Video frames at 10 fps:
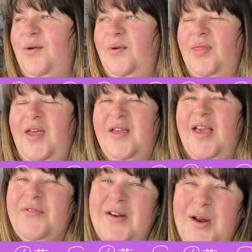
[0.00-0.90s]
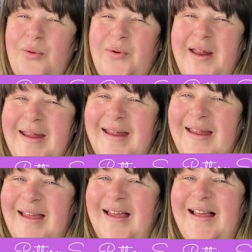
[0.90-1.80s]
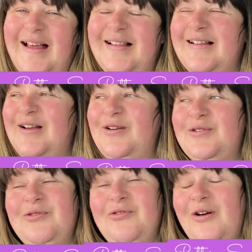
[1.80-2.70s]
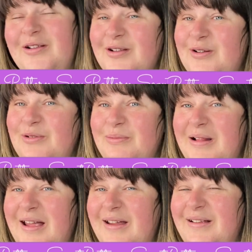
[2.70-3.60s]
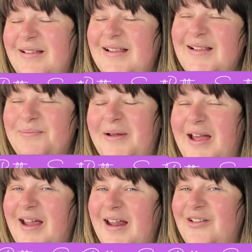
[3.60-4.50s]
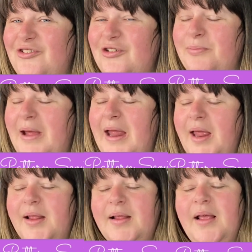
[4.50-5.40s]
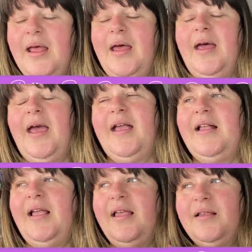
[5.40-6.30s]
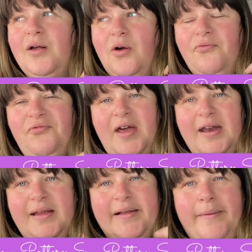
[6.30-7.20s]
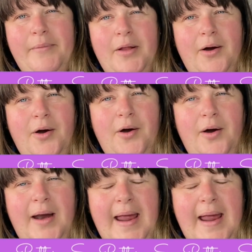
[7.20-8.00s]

without giving it away, it's called the Roscoe blouse by Drew Bias. It's got very similar